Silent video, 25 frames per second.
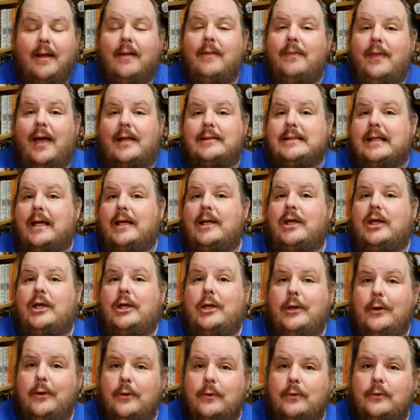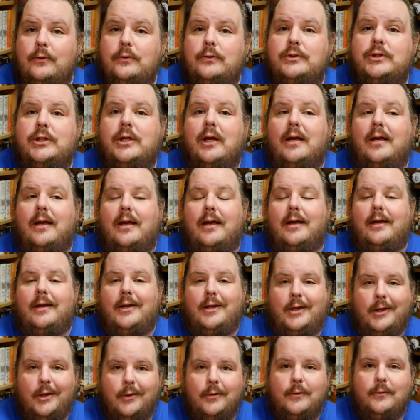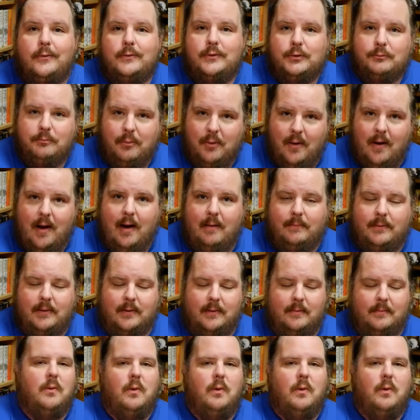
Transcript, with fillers: That's a huge, huge problem.